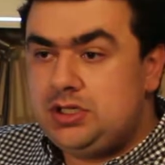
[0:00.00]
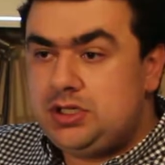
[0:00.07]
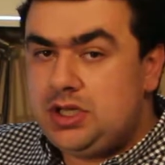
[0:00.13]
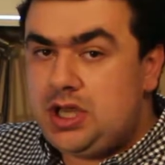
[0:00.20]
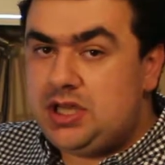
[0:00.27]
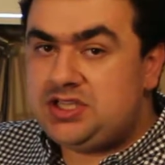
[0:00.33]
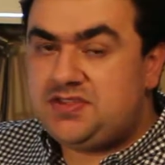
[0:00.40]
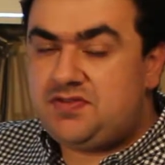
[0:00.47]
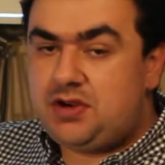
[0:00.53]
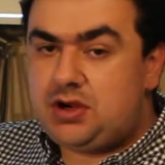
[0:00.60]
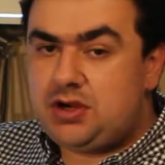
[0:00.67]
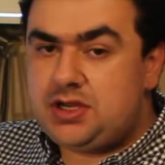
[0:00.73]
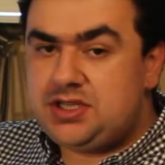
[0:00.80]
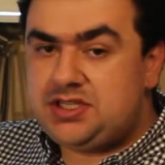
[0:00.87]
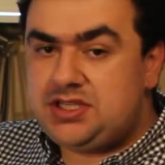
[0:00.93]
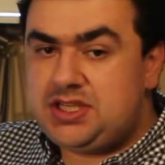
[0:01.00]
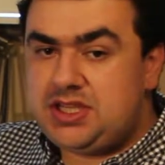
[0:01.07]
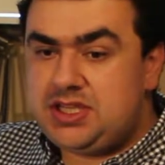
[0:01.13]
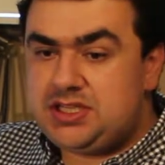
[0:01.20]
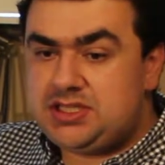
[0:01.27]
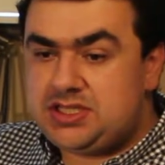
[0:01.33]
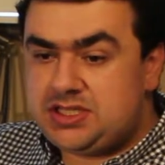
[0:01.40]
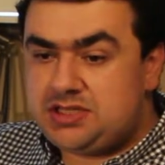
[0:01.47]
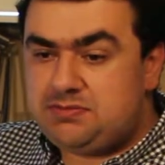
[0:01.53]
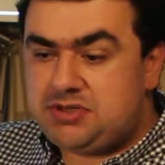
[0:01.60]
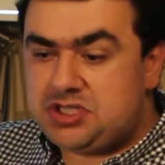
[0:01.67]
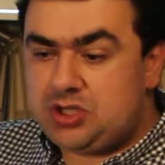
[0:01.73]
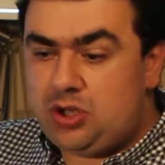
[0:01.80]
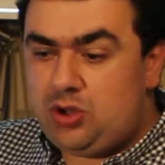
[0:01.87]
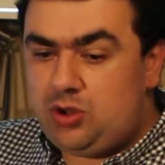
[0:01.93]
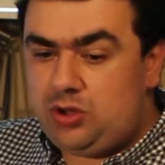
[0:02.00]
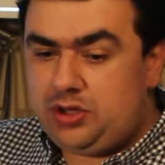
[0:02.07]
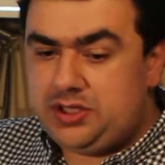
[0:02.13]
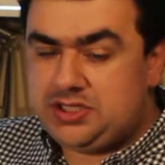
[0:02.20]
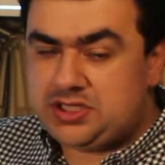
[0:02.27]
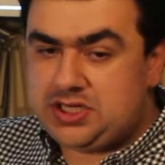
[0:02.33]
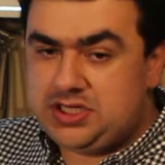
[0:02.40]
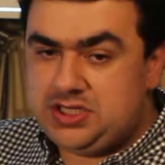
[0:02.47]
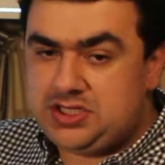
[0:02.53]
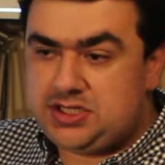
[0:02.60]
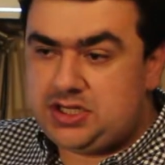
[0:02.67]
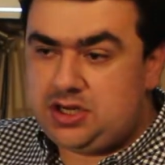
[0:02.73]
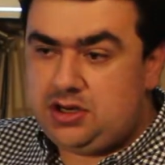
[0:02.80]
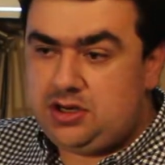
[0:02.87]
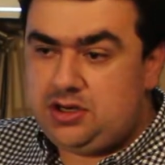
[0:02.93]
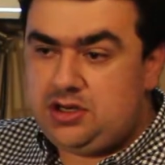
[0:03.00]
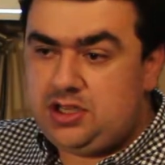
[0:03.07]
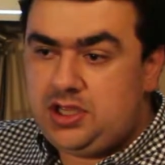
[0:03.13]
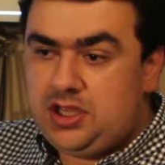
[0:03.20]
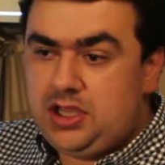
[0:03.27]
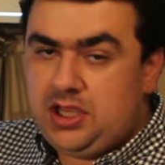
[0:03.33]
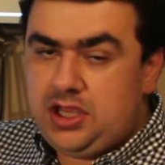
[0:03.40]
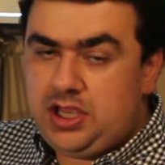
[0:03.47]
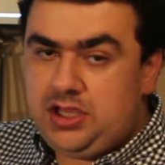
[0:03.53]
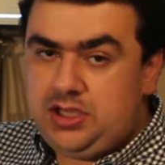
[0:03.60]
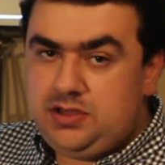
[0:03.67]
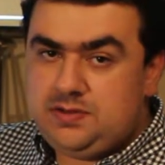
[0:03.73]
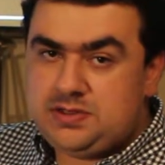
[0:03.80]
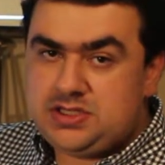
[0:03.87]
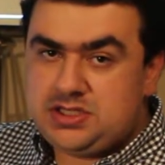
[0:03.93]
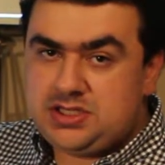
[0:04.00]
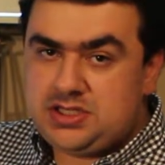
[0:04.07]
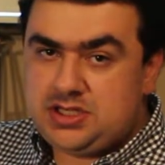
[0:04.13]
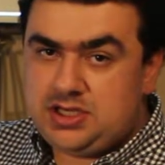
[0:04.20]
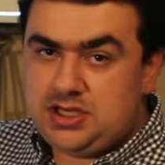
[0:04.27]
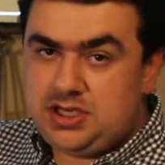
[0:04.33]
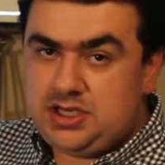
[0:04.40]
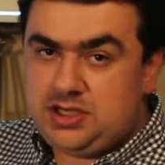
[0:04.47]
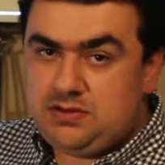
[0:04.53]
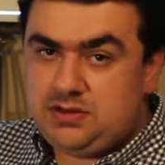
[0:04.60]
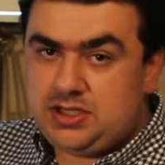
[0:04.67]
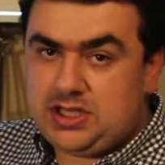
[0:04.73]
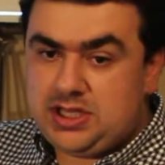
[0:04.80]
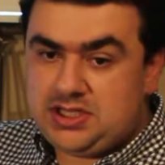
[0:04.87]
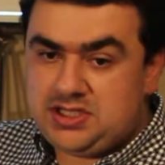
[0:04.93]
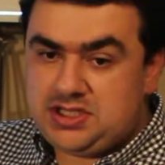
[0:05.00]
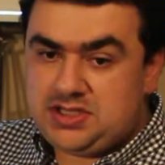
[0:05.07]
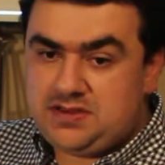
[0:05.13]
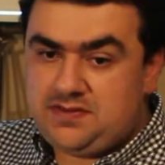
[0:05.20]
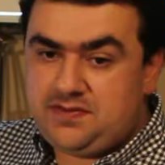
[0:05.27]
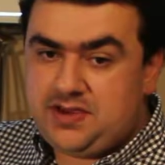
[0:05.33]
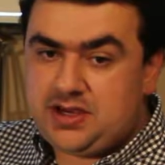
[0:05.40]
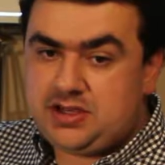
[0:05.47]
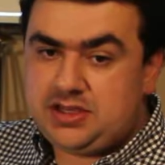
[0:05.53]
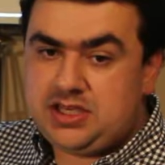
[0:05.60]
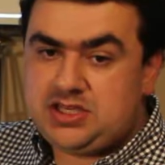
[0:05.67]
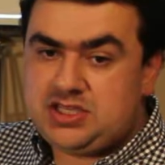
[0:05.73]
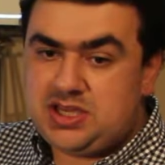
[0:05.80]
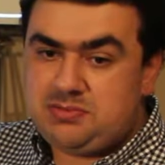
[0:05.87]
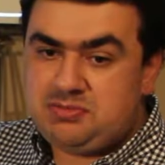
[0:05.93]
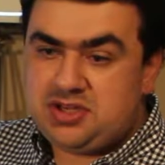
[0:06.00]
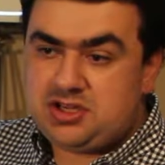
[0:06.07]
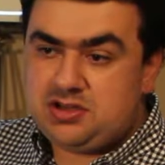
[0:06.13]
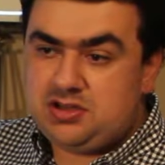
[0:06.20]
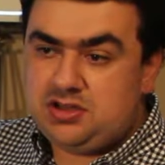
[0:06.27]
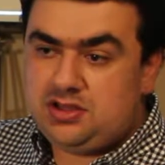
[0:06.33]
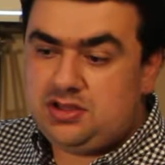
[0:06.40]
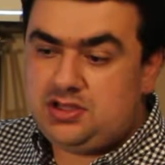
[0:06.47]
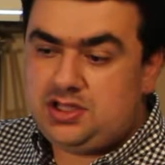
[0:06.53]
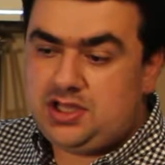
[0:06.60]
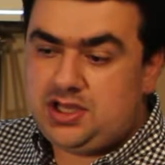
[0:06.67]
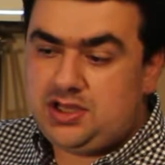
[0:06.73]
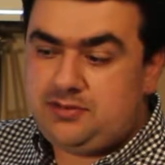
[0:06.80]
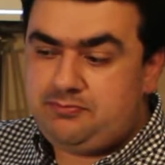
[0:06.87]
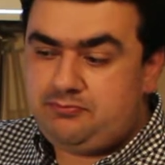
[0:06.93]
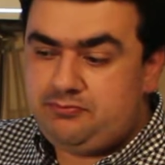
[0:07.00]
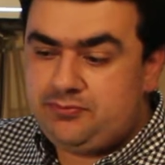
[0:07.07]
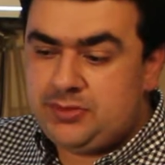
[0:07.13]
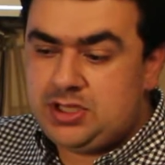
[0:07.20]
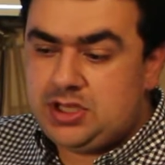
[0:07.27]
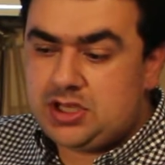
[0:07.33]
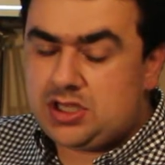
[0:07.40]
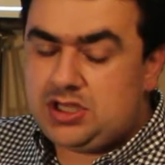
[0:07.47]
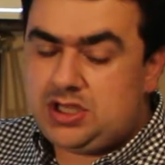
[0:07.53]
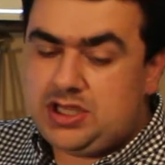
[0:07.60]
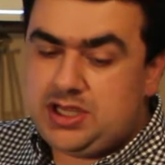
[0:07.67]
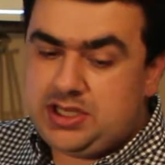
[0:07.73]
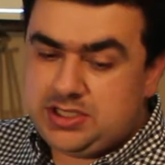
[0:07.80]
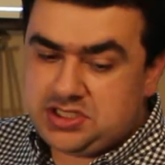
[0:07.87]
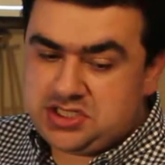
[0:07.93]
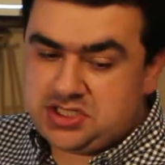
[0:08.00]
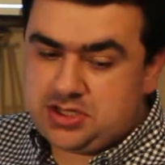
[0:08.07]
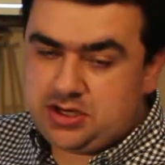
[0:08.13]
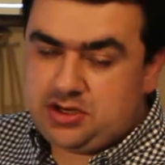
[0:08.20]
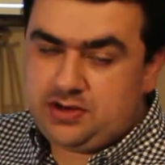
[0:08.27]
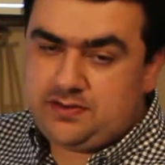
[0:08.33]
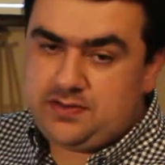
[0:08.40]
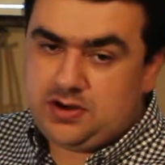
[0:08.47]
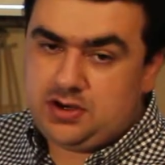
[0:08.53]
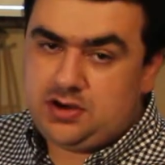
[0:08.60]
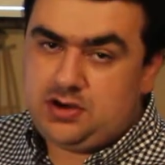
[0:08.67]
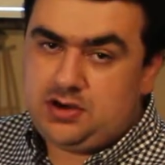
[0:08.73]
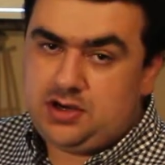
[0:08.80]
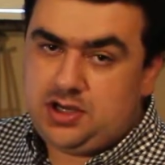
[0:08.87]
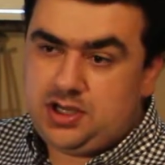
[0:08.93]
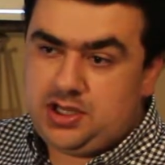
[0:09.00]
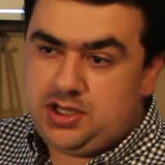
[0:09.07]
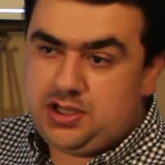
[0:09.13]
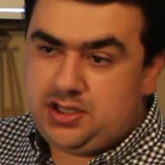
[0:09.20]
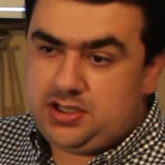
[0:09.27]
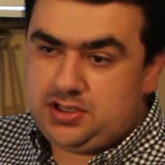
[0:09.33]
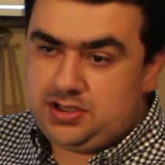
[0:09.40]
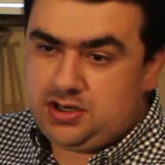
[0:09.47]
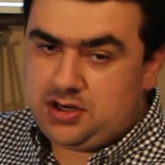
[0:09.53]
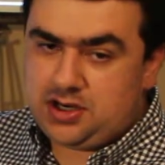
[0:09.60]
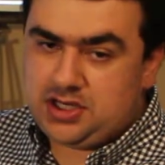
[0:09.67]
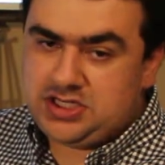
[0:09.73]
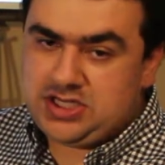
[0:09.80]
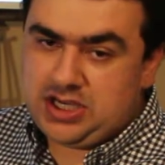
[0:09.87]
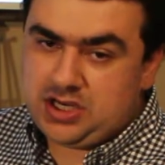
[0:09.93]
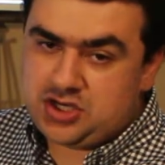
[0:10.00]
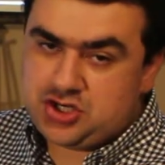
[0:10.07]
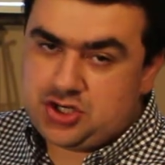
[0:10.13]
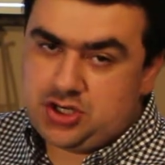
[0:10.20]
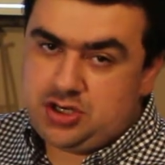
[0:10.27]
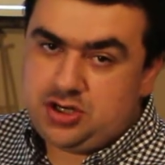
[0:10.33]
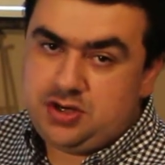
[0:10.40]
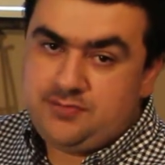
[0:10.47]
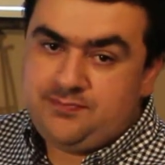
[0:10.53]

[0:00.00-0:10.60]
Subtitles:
As far as the system as a whole is concerned, it utilizes a fairly typical client-server architecture